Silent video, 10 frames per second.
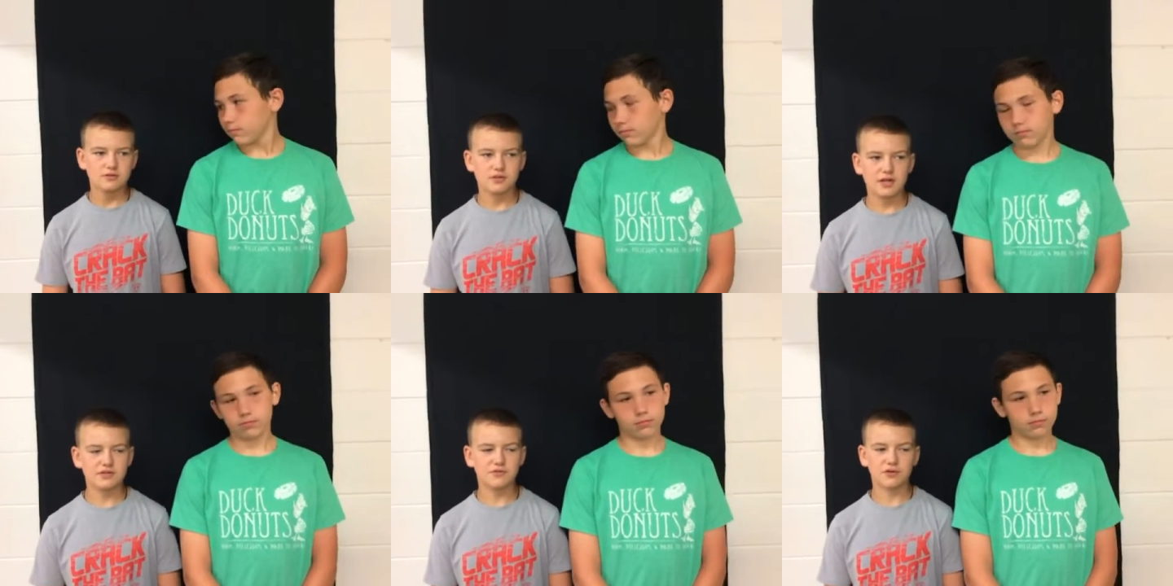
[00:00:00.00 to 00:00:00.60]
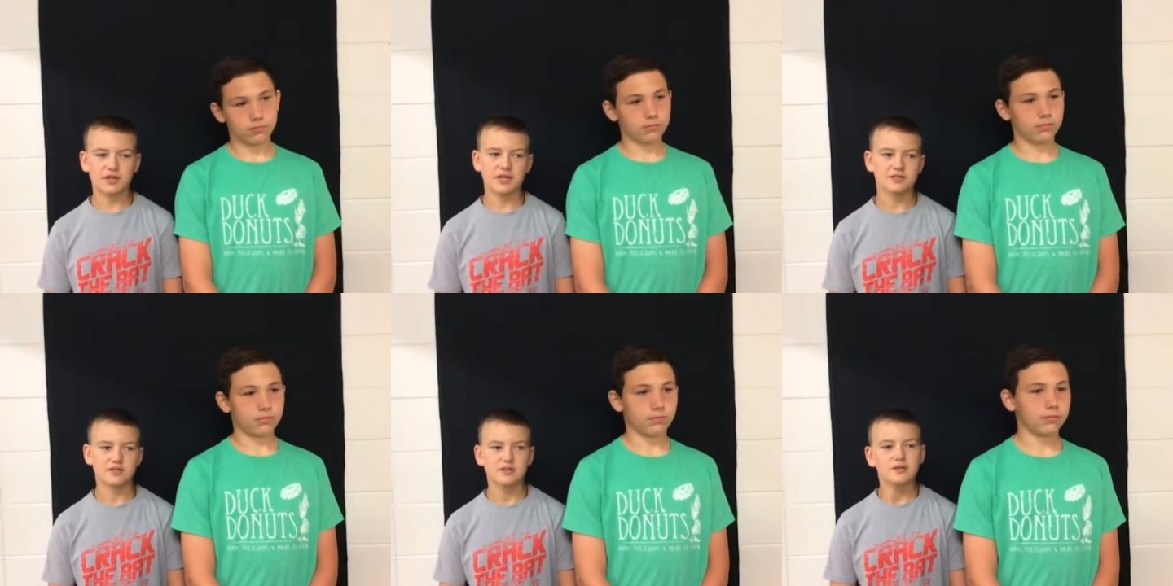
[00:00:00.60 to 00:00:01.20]
Speaker 1: Today's
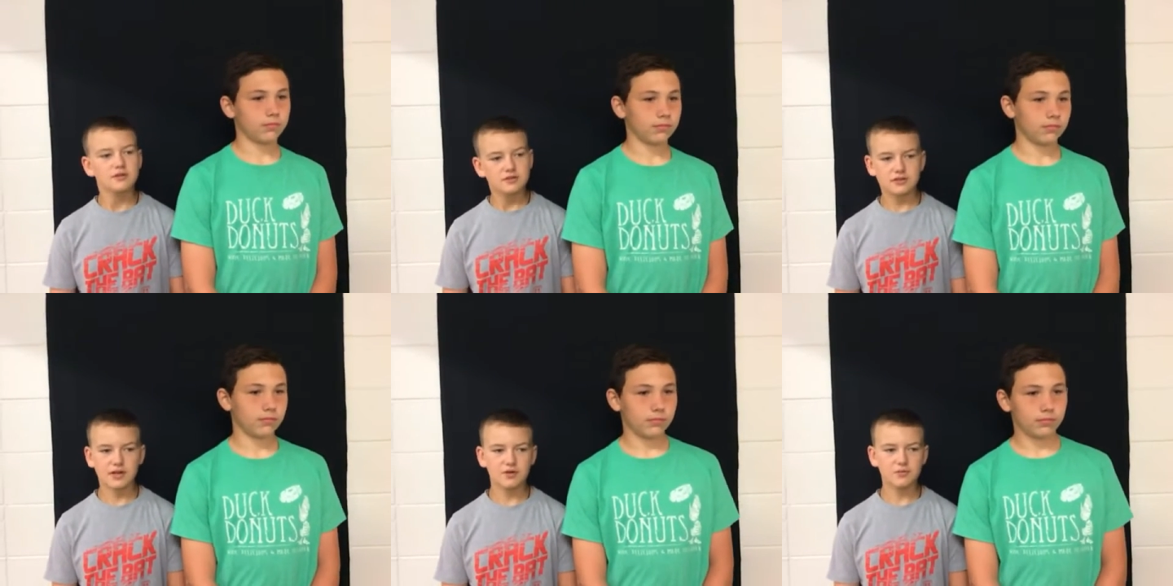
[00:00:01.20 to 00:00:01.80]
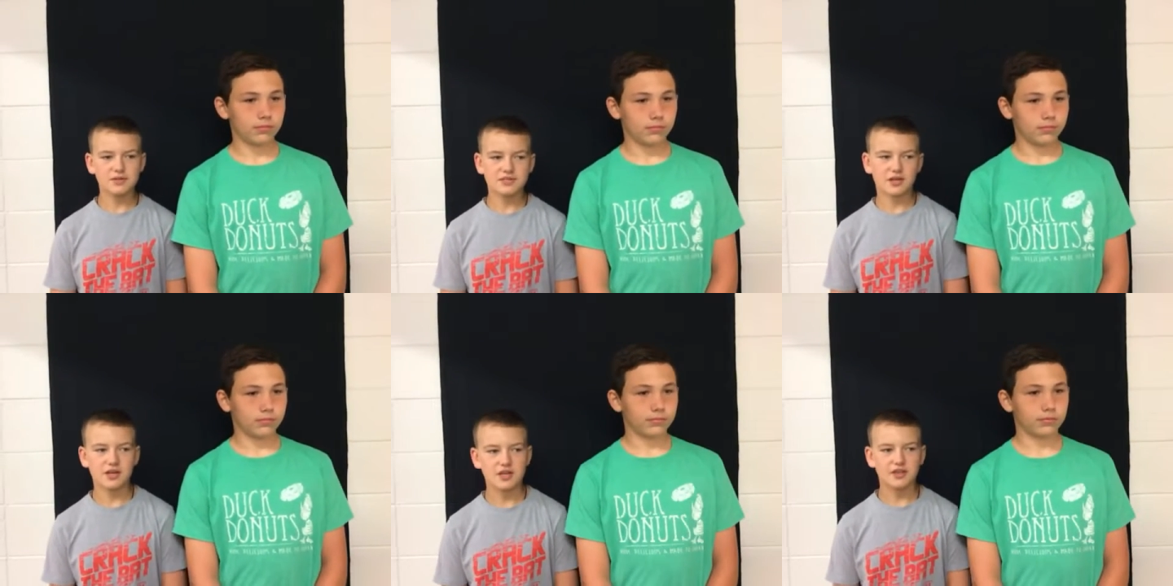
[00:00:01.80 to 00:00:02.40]
forecast. Today will be
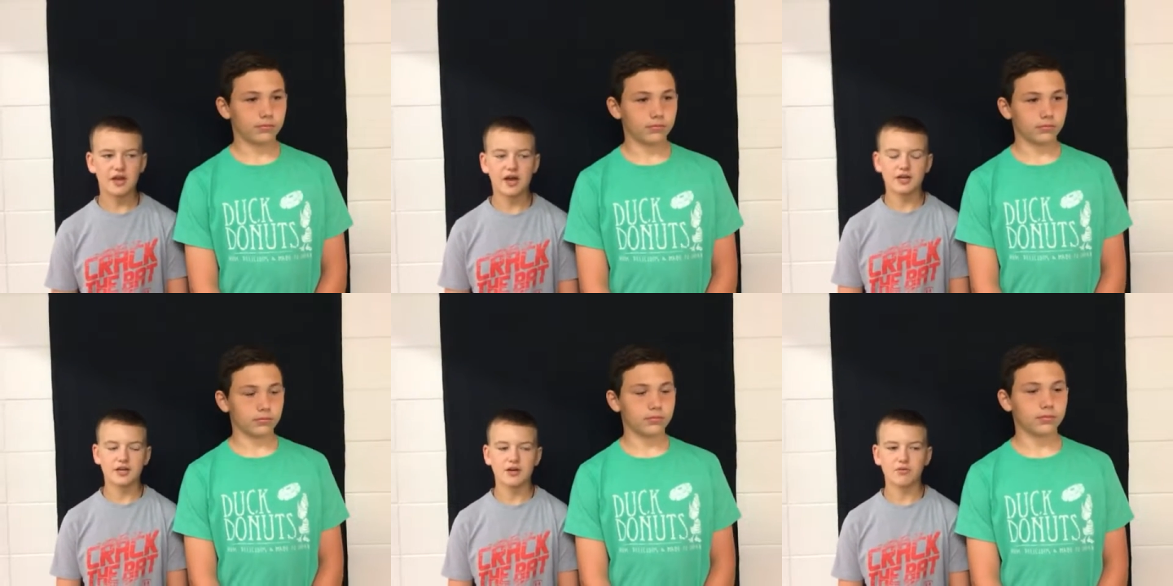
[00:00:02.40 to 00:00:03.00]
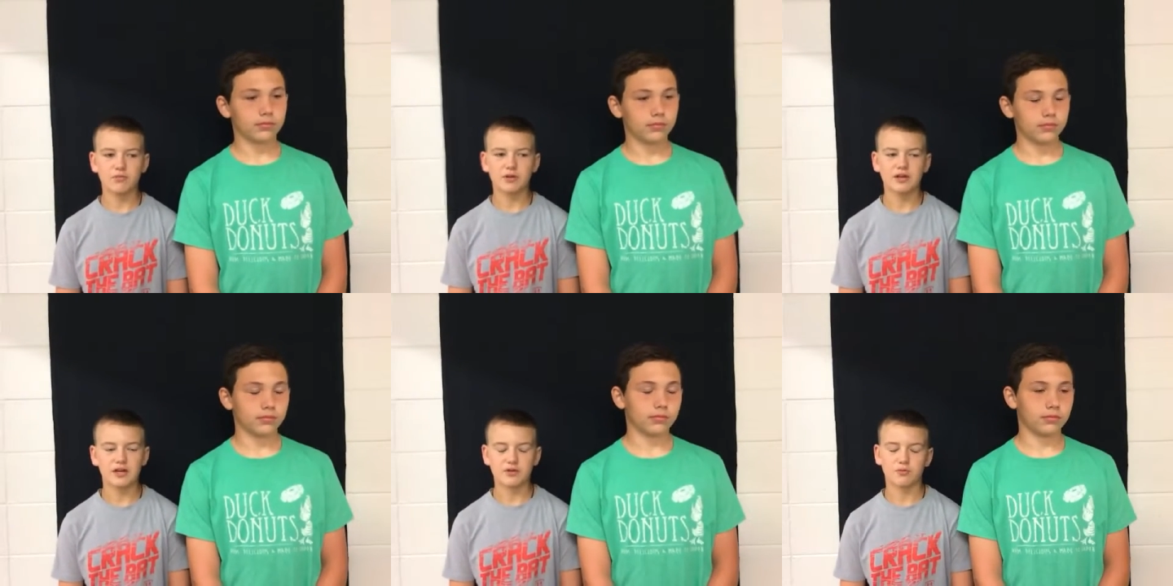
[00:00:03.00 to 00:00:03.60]
sunny and the high today will be
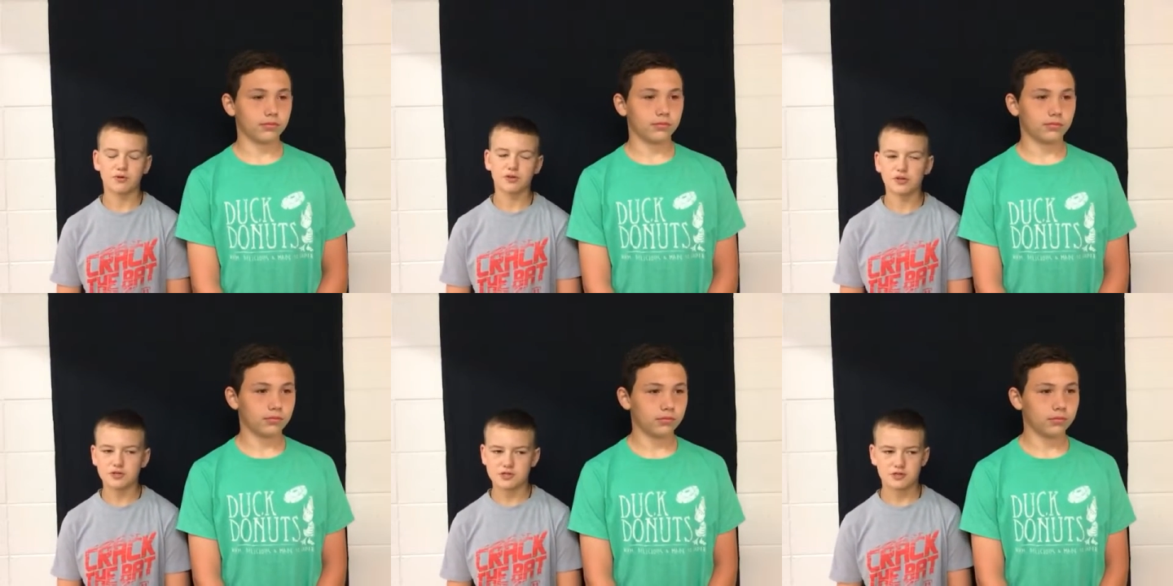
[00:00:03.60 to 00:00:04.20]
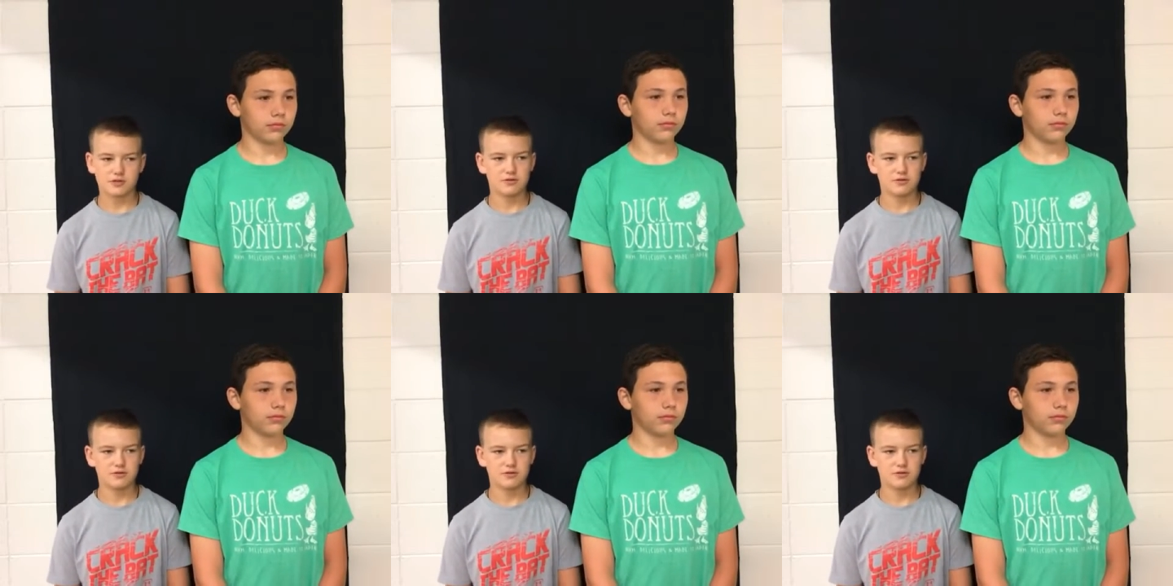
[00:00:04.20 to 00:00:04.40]
91 degrees.